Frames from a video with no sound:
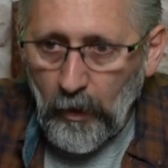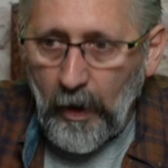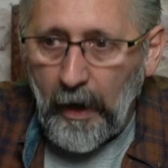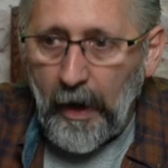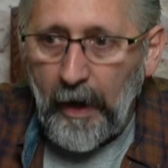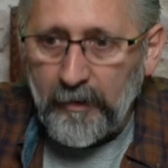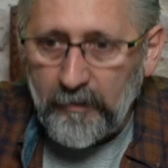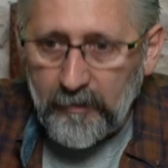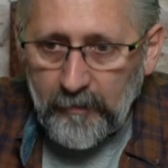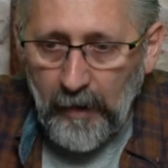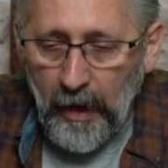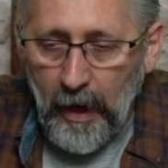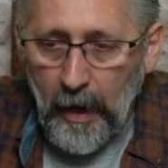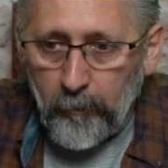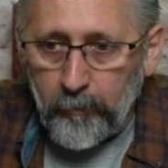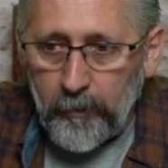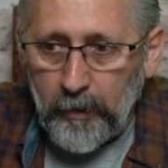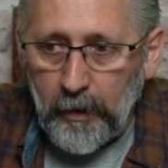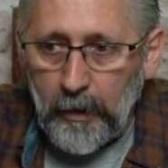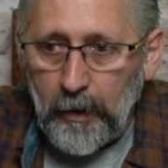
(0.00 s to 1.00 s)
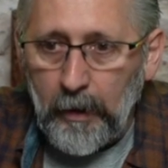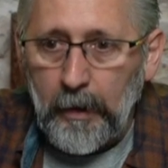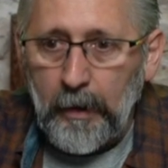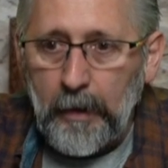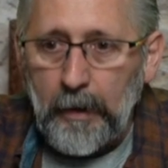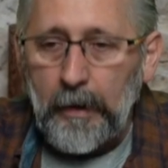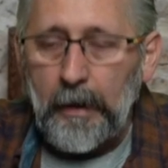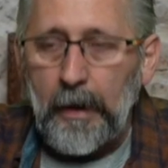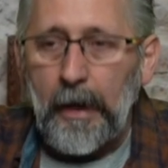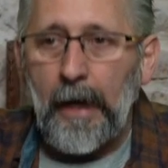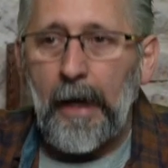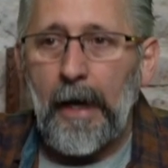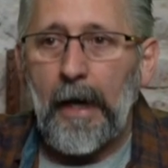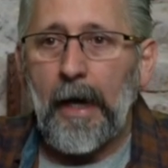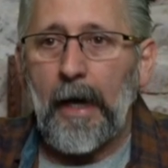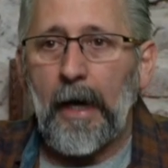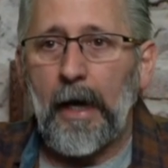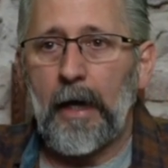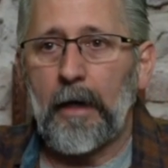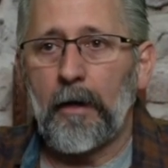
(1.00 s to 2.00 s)
I stopped.
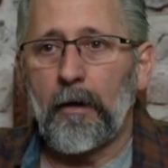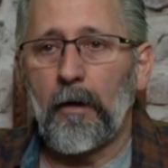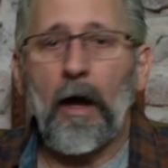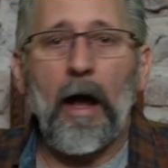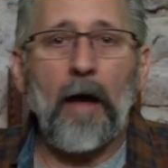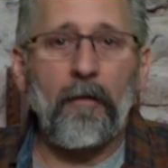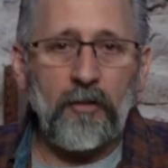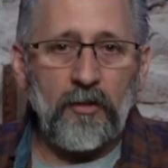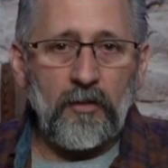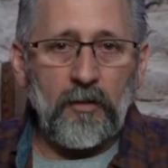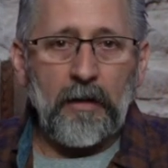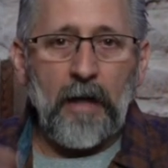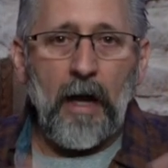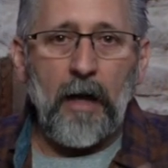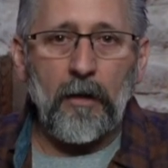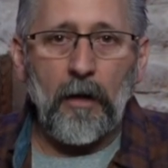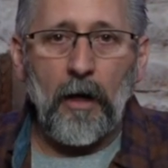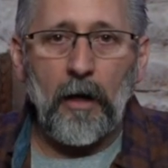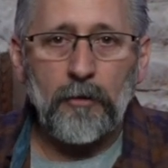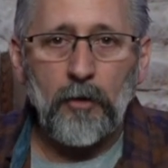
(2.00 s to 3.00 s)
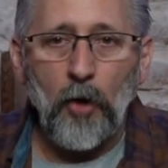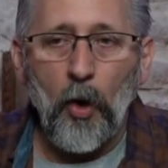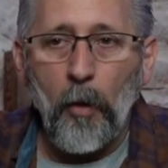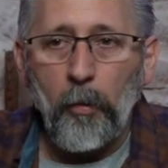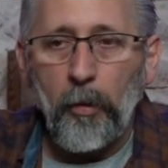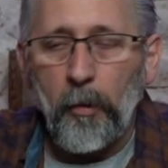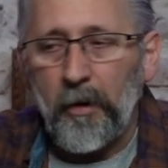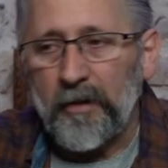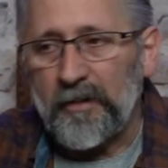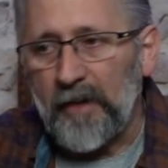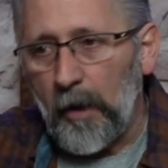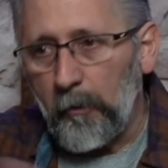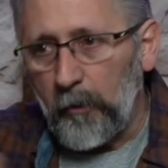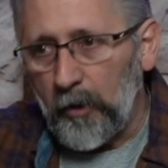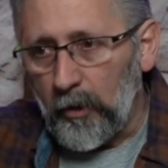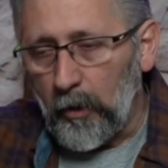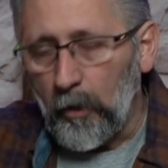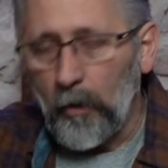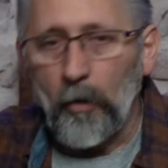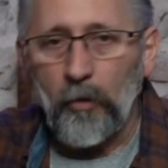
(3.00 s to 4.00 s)
And obviously October, by the time we
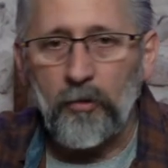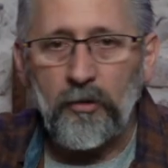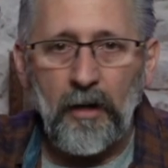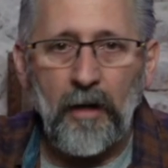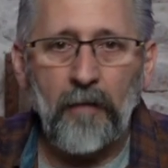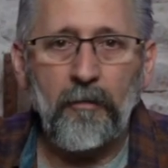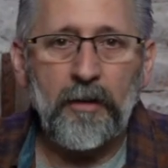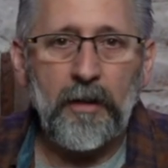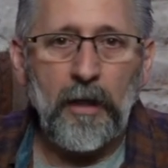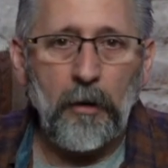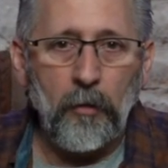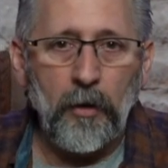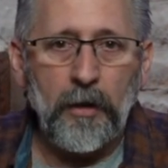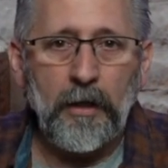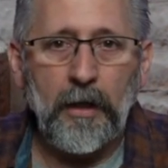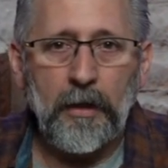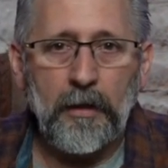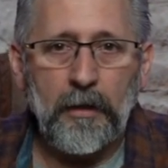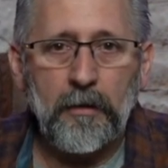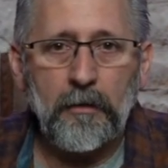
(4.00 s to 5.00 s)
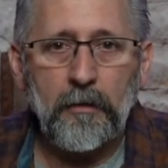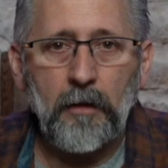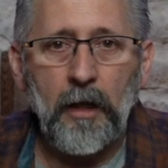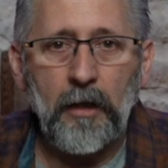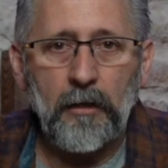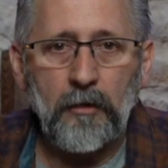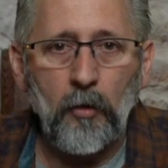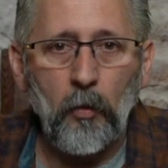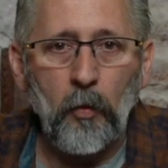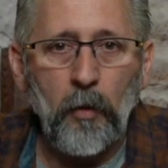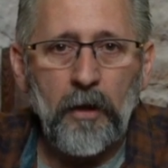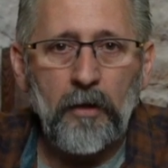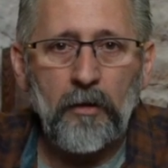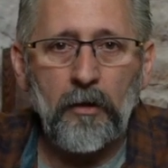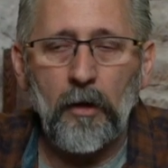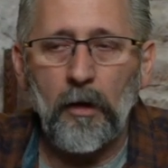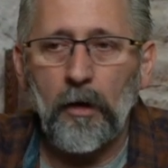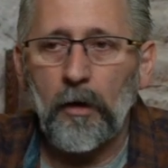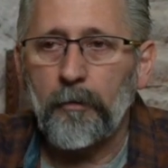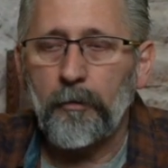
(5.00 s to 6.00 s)
closed and everything, we're getting into
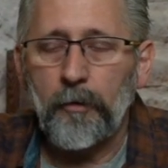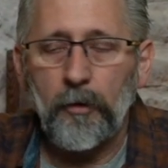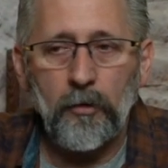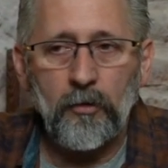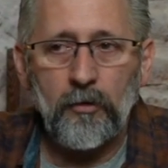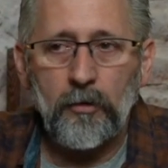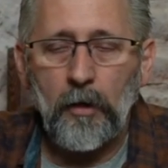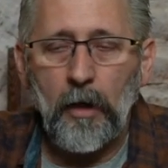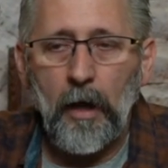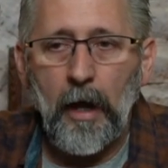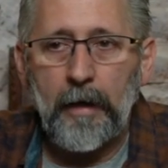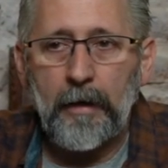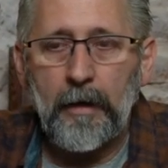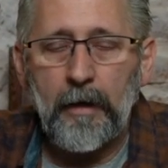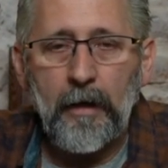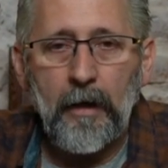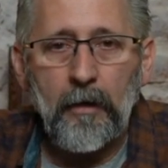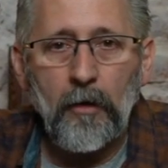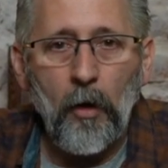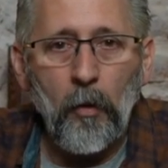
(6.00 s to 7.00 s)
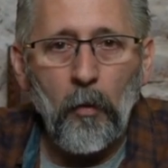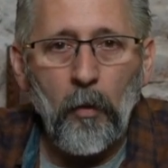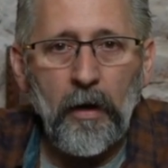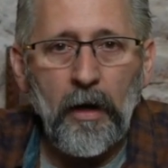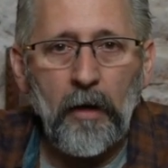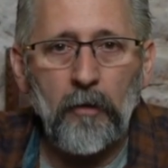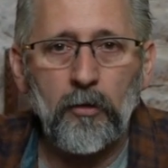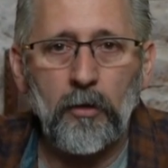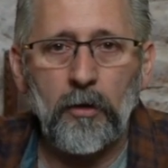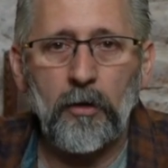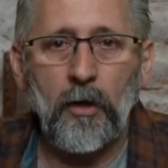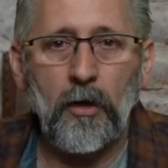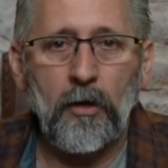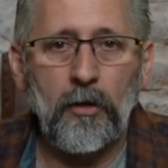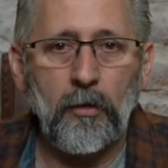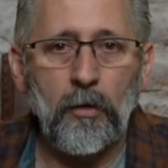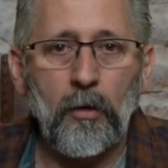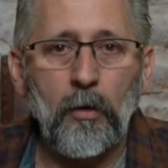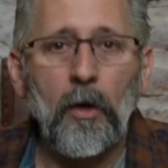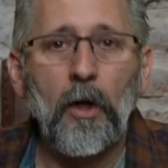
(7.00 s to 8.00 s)
winter. I didn't know what I was going to
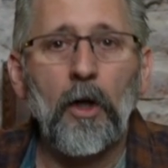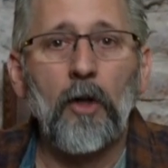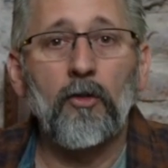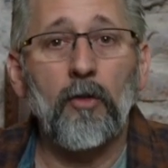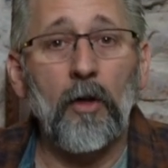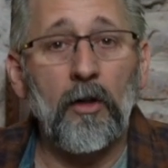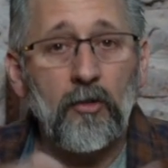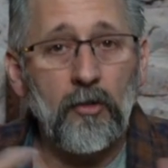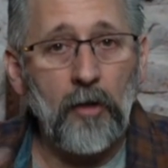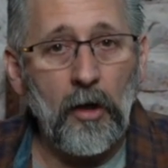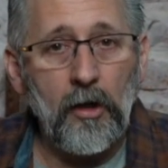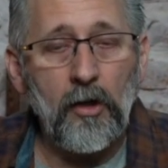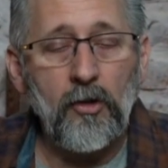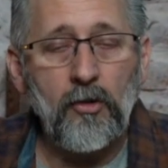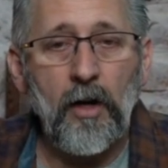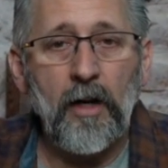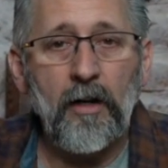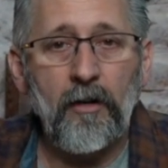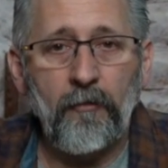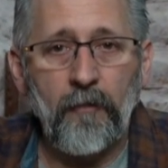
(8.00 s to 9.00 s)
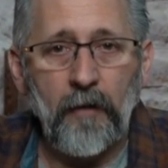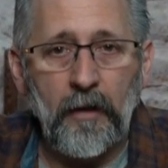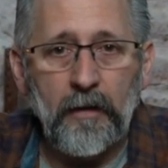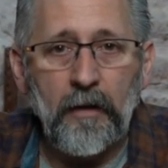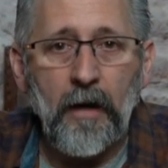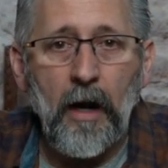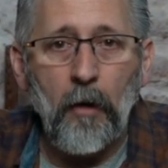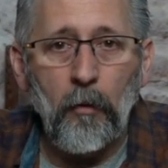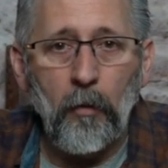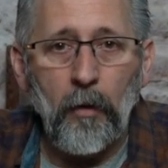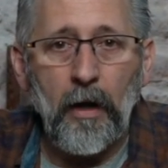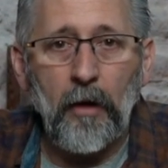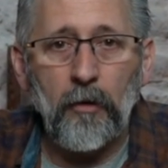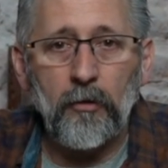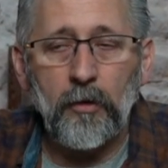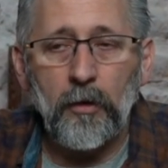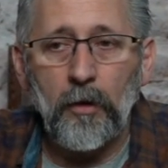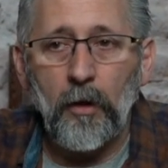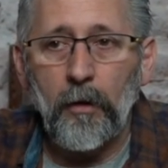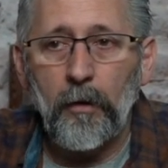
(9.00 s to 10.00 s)
do. So I started trying to figure out what I was
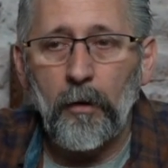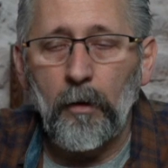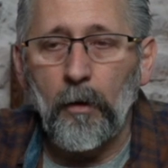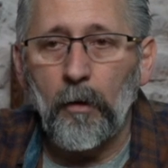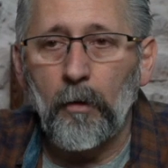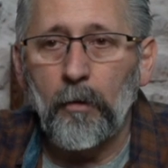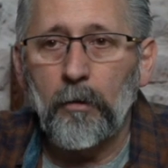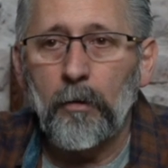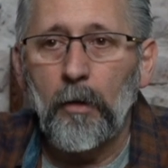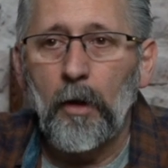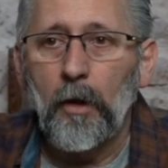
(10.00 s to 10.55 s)
going to do.